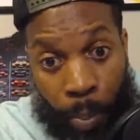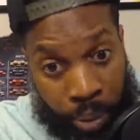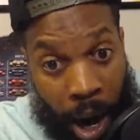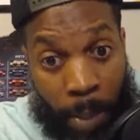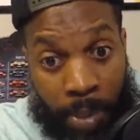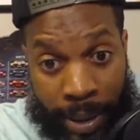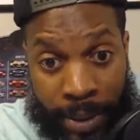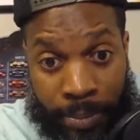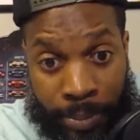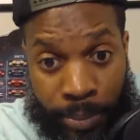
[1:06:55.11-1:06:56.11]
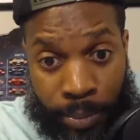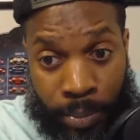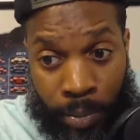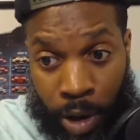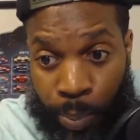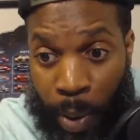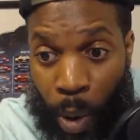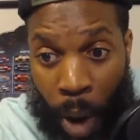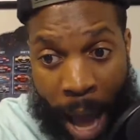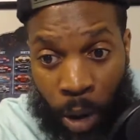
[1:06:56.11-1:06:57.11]
Probably.
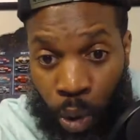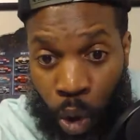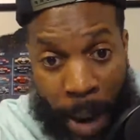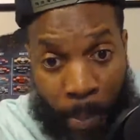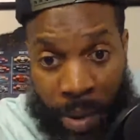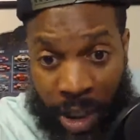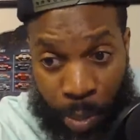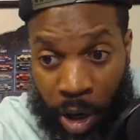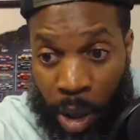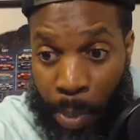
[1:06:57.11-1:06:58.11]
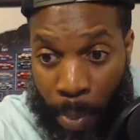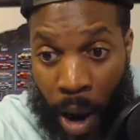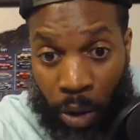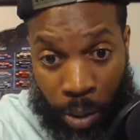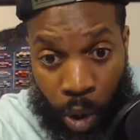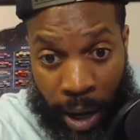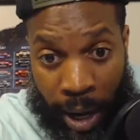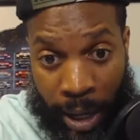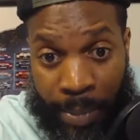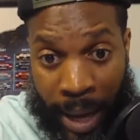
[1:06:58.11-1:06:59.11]
I don't know about Pittsburgh, but Baltimore
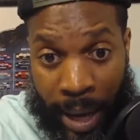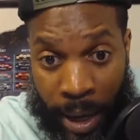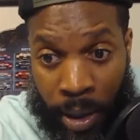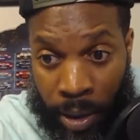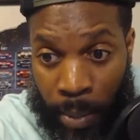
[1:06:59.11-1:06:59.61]
game, yeah.